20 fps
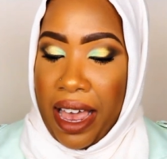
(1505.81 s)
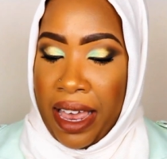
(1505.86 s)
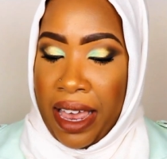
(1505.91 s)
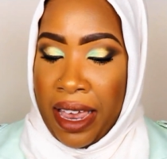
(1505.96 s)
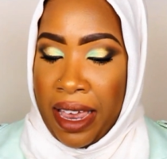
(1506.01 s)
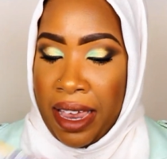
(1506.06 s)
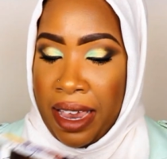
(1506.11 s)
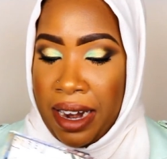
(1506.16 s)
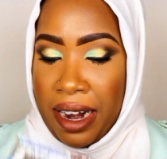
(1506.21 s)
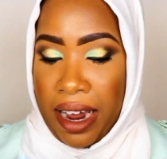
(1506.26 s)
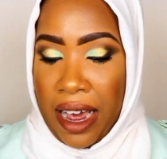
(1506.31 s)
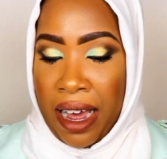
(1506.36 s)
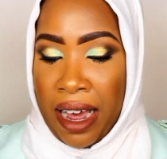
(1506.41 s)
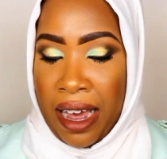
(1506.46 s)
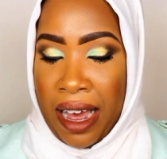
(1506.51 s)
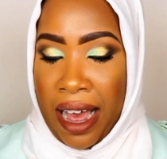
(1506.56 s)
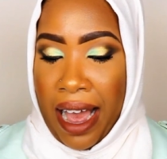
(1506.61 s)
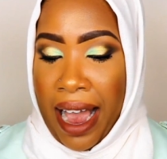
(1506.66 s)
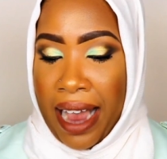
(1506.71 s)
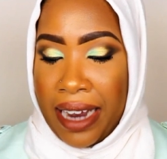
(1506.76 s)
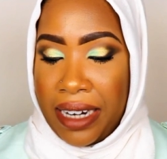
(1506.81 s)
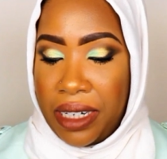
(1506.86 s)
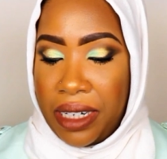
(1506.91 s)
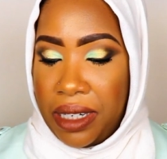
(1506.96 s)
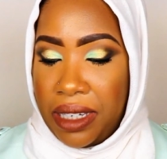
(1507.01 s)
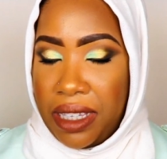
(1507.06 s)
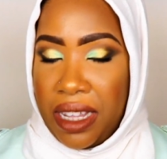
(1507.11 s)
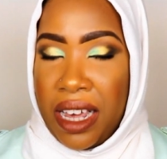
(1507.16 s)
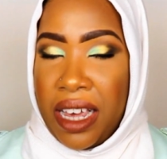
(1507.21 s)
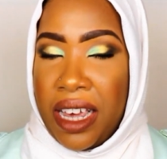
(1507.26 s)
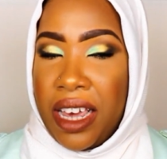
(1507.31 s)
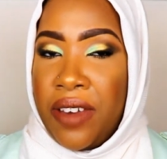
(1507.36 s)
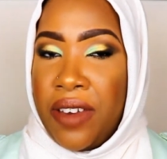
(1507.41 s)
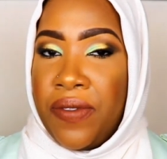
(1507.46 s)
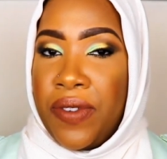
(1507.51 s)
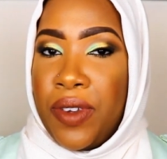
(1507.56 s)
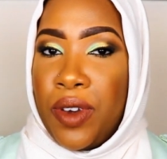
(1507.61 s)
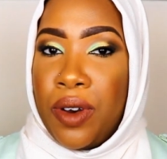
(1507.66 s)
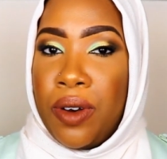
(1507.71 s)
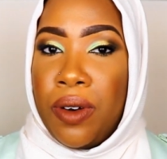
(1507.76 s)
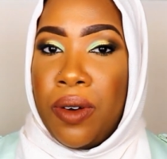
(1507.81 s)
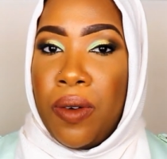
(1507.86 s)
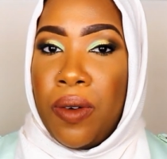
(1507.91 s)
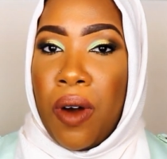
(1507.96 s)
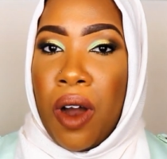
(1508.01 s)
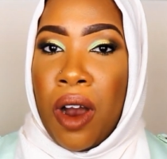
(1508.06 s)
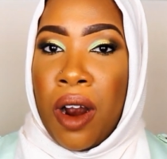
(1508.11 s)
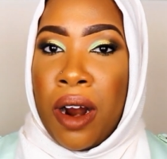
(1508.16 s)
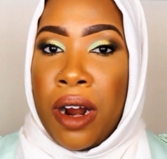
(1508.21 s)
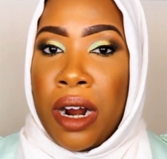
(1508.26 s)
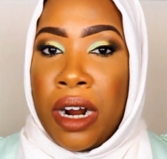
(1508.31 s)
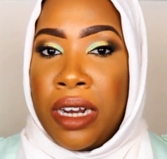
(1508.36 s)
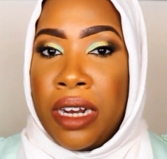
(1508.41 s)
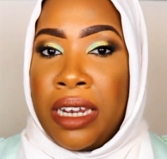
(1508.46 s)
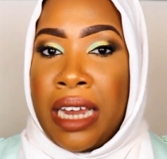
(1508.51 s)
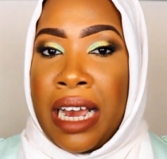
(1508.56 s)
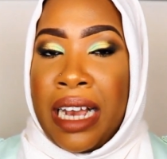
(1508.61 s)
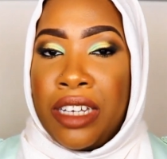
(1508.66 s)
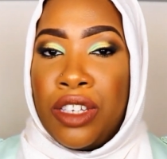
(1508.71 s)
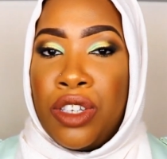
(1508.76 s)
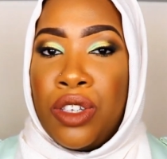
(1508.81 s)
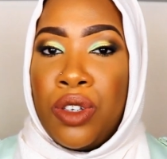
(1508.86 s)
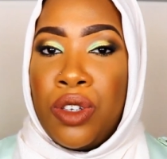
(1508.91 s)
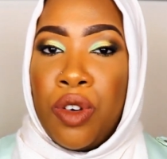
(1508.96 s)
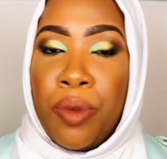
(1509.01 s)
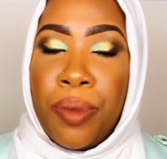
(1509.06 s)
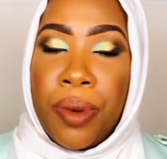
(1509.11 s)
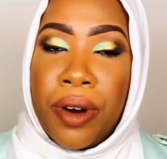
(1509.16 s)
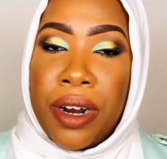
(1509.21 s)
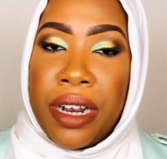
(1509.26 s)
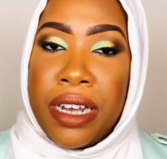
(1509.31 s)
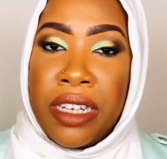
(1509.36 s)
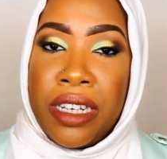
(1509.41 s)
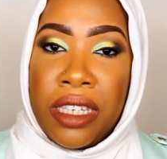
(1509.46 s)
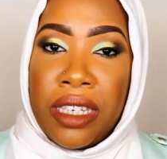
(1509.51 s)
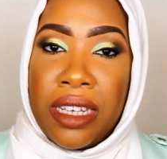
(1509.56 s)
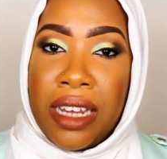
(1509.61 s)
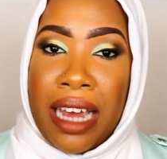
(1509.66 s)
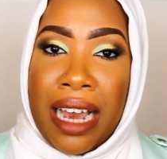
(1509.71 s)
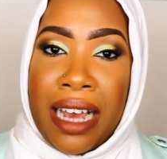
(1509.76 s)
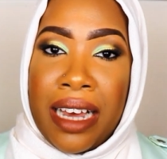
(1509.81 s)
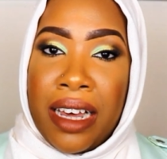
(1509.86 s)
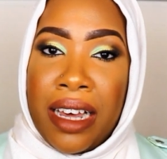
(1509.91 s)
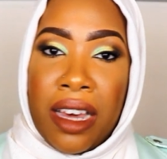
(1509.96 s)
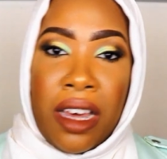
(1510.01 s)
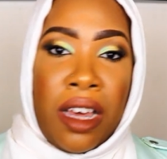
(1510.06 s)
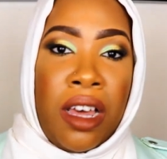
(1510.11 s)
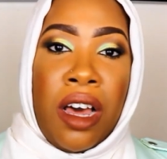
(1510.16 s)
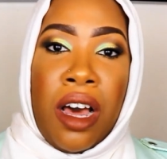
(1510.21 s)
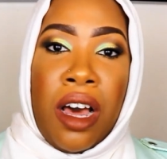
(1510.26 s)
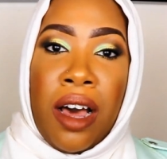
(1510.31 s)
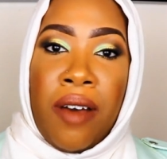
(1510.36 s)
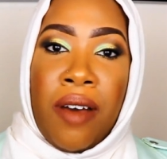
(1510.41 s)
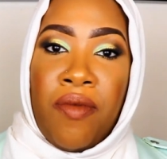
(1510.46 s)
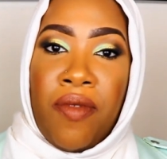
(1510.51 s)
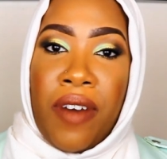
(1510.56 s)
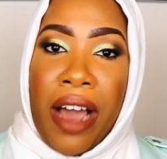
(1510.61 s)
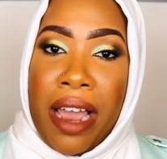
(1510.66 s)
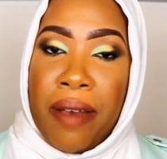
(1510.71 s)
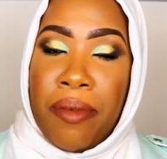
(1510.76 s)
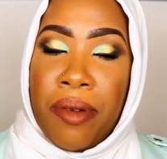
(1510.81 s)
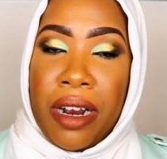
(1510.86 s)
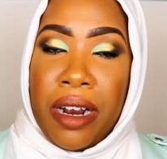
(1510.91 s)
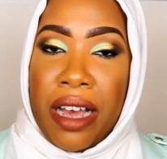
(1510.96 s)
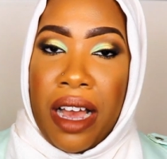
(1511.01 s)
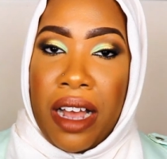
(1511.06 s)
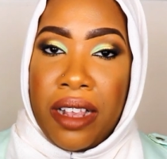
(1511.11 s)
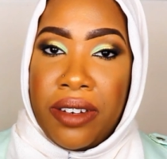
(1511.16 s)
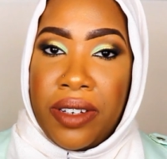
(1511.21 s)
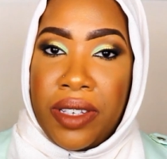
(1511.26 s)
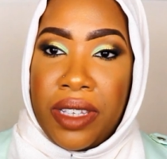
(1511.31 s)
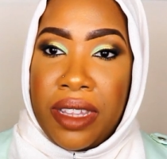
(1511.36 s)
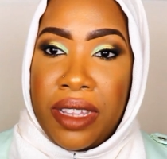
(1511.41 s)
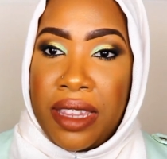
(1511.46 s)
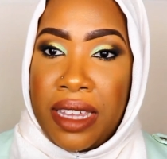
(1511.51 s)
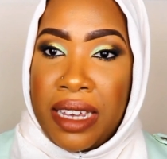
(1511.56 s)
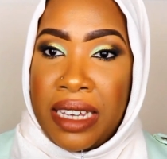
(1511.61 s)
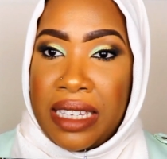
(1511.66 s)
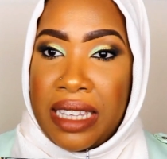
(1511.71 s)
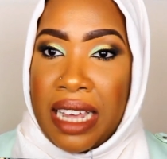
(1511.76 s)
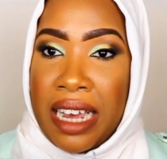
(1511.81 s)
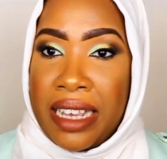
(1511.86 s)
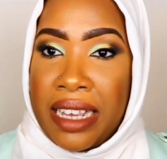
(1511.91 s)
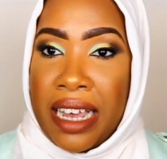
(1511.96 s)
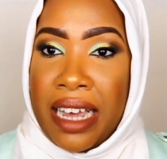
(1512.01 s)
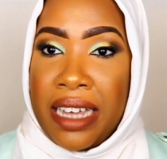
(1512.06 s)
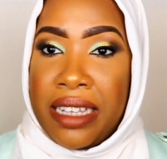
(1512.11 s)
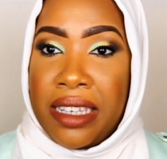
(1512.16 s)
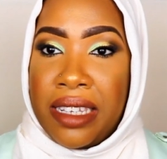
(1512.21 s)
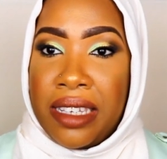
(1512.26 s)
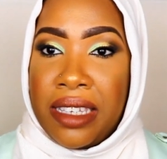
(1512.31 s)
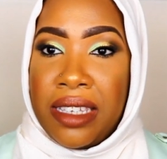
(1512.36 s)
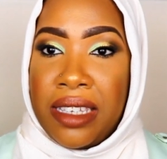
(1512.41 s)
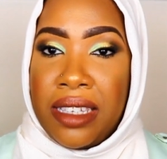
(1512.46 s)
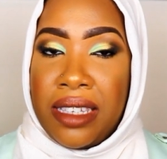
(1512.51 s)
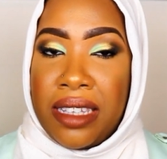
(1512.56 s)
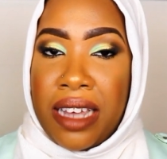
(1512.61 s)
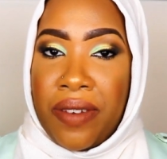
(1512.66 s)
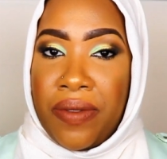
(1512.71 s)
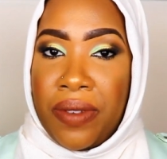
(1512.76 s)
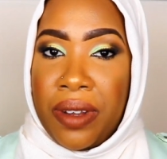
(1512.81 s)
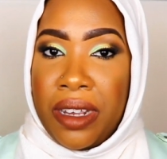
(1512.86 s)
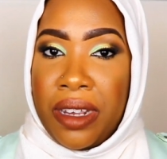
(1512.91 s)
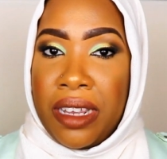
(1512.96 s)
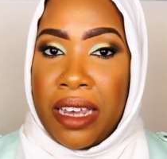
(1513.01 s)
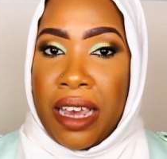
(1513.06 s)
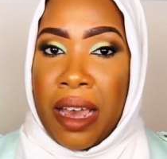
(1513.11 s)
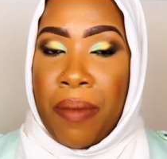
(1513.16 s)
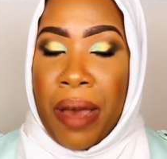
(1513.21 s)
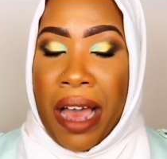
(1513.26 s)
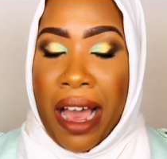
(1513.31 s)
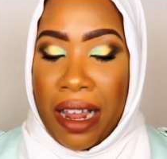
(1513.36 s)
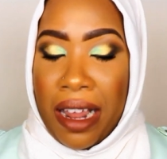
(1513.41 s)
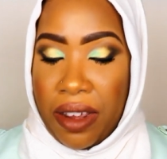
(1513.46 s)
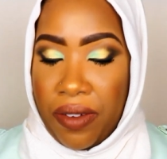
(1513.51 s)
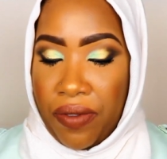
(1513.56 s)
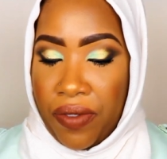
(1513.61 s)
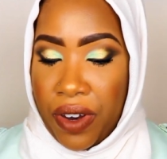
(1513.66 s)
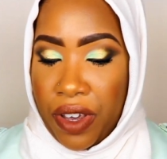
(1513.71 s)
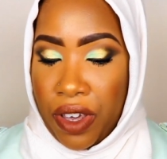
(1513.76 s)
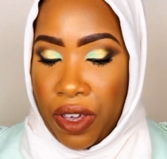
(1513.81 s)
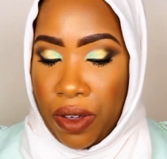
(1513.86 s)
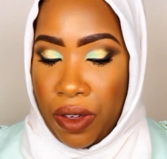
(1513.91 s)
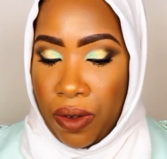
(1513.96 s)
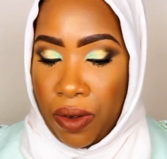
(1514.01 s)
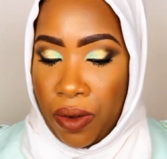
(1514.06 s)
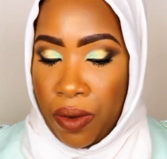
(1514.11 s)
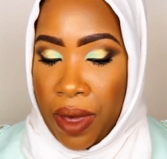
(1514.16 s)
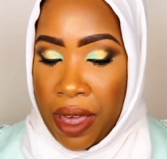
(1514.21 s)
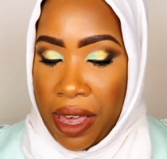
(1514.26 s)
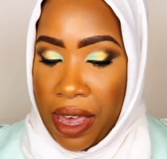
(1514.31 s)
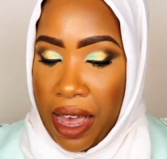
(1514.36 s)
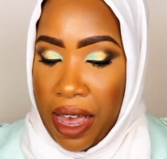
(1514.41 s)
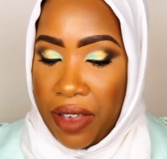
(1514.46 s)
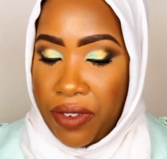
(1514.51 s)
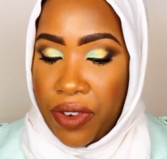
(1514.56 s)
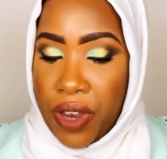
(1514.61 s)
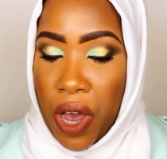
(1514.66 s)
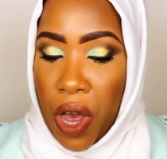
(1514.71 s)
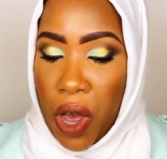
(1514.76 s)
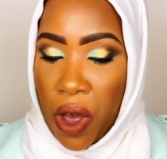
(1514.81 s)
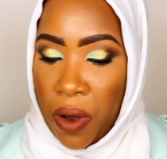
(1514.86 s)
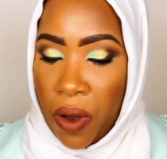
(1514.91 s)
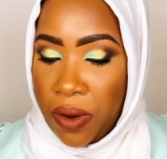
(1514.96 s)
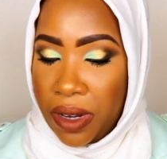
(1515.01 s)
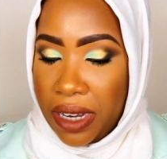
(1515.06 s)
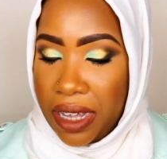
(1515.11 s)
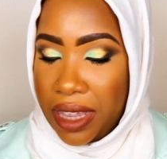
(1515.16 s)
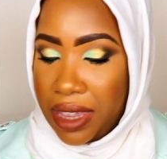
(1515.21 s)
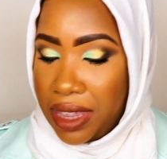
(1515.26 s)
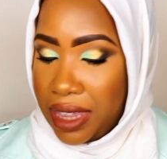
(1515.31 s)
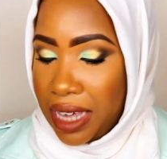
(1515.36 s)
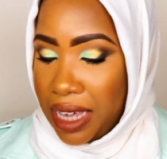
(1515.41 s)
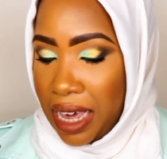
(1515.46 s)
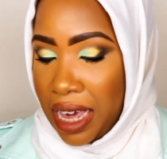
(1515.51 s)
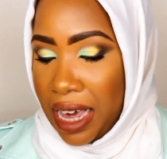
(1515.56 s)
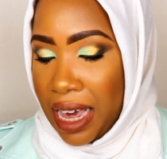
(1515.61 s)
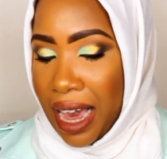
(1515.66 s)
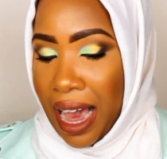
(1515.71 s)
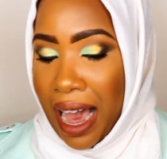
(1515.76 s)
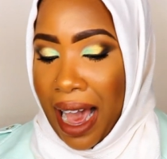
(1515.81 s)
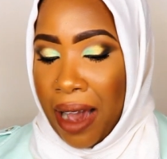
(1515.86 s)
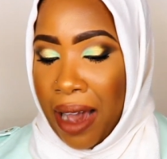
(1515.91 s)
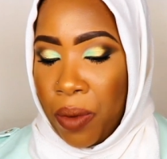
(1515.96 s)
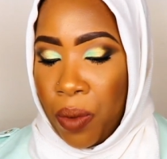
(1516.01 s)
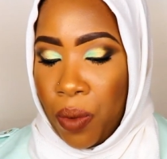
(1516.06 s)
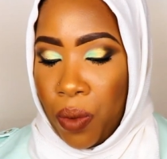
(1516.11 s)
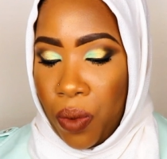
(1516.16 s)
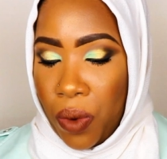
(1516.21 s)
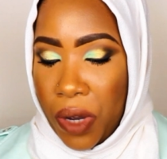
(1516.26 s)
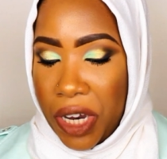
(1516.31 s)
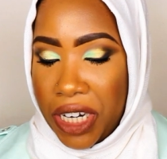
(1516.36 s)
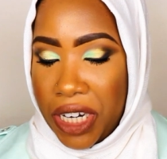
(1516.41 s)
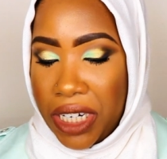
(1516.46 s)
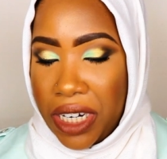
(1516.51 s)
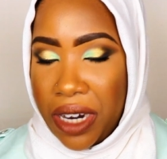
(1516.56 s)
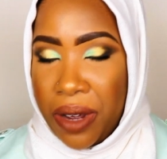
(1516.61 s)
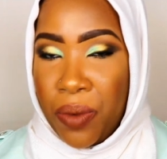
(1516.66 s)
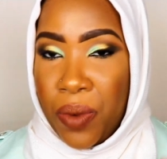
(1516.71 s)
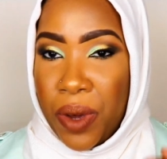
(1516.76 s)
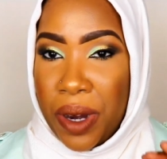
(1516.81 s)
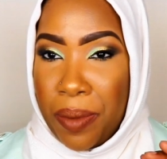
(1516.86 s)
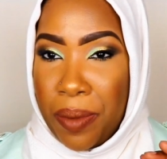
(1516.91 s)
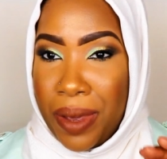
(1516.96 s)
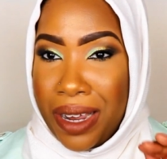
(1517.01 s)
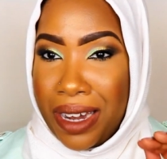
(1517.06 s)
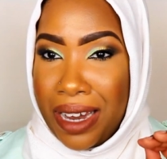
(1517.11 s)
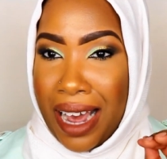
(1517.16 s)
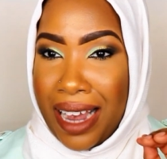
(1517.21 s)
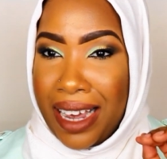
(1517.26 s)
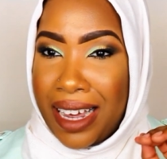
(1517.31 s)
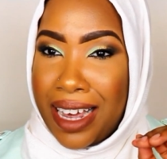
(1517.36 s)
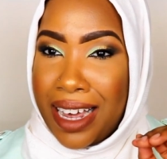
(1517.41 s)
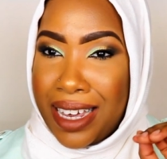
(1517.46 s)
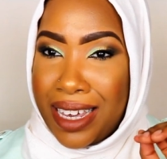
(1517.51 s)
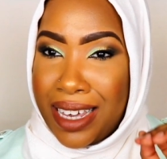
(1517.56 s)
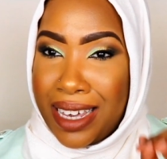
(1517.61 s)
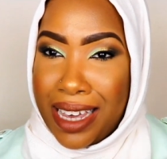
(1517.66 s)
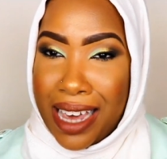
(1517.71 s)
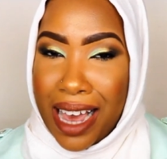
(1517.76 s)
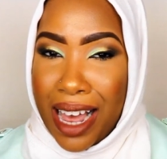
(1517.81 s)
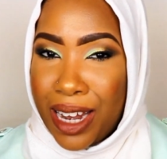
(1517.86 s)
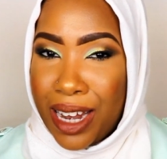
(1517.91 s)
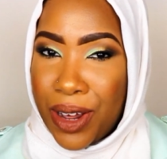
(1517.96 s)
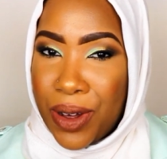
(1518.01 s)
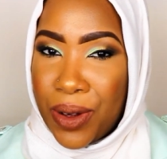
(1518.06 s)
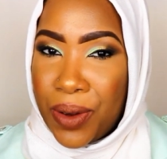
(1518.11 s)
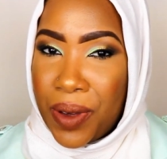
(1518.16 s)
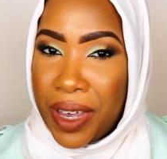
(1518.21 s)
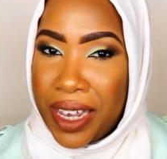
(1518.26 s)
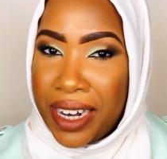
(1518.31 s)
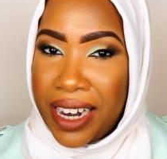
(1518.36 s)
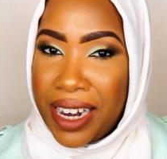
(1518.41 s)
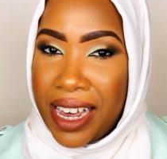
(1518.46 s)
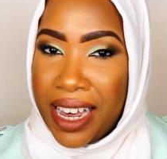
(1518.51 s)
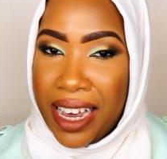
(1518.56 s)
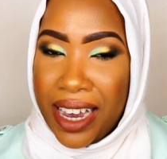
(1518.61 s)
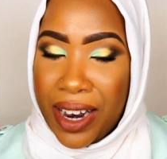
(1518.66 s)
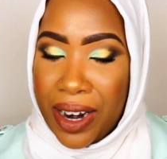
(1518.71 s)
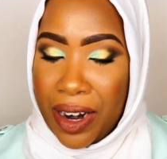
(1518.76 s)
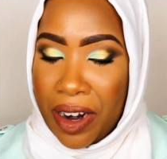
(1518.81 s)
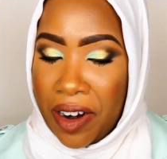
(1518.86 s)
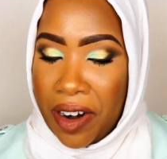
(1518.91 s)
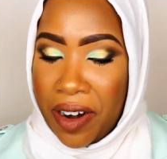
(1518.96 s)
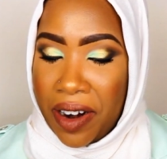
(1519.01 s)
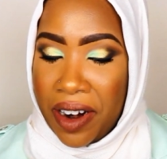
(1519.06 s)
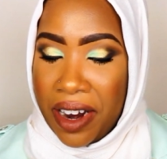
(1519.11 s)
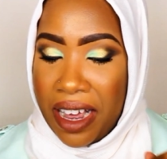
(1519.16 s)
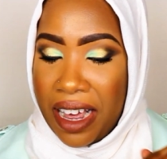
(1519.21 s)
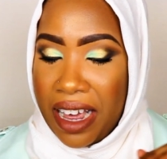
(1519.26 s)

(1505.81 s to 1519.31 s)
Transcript: And I just think if you are like super into like vibrant colors and things like that, this is definitely a palette for you. The only thing, I wish it would have been like a yellow in here,